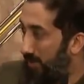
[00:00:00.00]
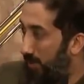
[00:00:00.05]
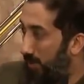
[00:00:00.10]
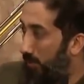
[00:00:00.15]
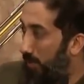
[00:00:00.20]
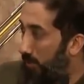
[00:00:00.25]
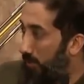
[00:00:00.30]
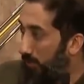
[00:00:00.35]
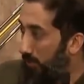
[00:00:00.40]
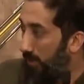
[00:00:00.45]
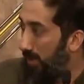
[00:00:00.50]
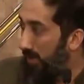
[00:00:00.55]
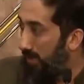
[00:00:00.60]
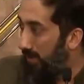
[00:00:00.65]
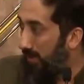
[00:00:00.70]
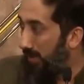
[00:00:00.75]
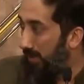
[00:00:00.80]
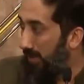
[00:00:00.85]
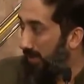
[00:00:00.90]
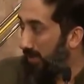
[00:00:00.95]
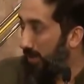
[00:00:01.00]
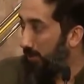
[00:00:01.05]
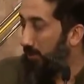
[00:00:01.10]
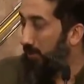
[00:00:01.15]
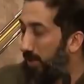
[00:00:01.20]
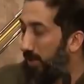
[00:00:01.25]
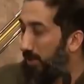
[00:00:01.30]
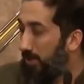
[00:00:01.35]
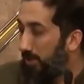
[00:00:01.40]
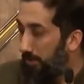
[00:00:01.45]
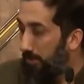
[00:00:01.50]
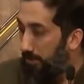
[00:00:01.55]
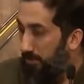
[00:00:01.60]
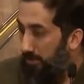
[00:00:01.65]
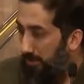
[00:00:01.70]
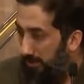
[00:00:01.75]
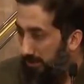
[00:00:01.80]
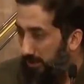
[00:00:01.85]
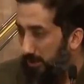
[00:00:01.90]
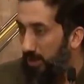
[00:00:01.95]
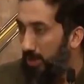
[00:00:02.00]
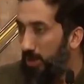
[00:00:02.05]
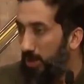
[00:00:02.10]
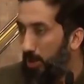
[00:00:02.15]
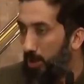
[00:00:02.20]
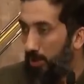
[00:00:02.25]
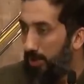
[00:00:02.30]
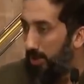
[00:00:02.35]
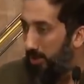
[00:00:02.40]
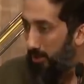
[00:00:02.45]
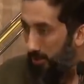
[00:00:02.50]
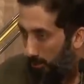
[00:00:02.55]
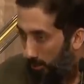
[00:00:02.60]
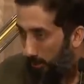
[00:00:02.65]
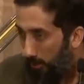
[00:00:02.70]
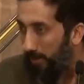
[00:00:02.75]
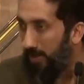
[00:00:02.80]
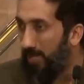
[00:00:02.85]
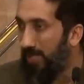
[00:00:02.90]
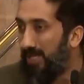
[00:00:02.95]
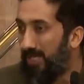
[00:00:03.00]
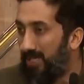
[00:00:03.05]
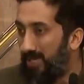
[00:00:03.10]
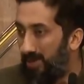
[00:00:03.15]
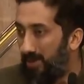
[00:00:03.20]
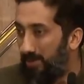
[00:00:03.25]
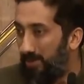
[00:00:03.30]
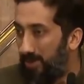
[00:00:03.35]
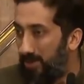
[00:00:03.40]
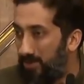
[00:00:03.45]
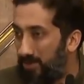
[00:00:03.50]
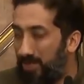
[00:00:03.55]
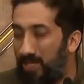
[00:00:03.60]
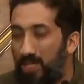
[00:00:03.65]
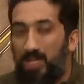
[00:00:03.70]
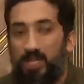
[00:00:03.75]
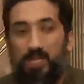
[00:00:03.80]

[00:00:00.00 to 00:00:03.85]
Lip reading: when we think that are completely alone and nobody can help us,